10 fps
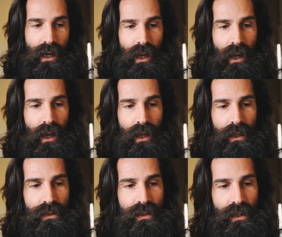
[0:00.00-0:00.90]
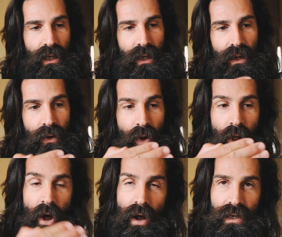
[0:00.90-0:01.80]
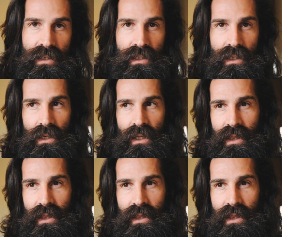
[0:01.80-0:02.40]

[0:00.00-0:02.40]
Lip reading: And in honesty,